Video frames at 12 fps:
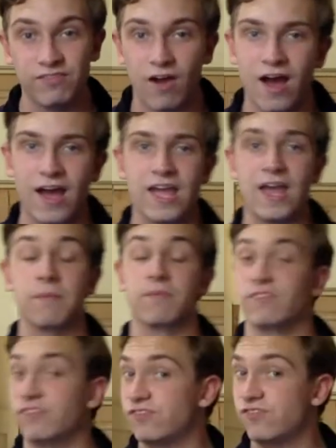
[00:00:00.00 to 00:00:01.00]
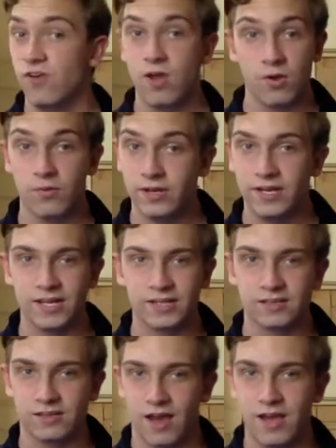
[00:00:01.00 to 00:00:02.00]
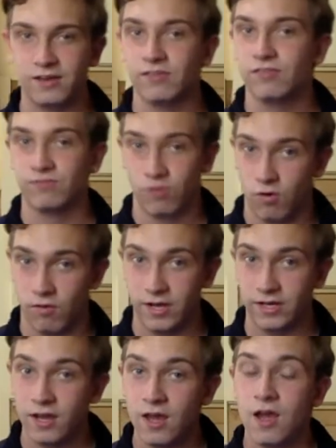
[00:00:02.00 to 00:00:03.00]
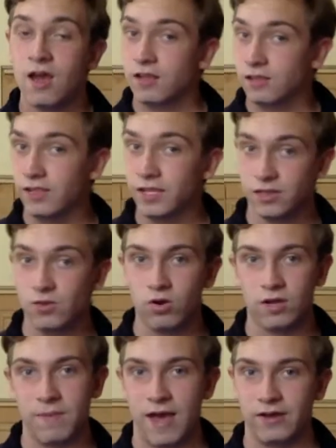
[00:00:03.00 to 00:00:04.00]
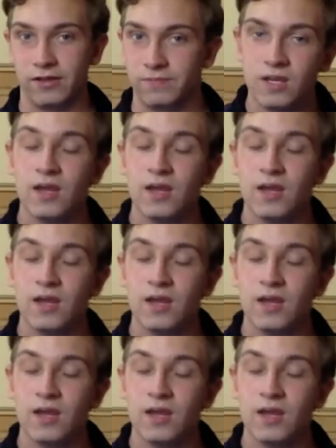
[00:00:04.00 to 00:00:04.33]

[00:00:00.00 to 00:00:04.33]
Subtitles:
I am very excited for it. So let's talk about it.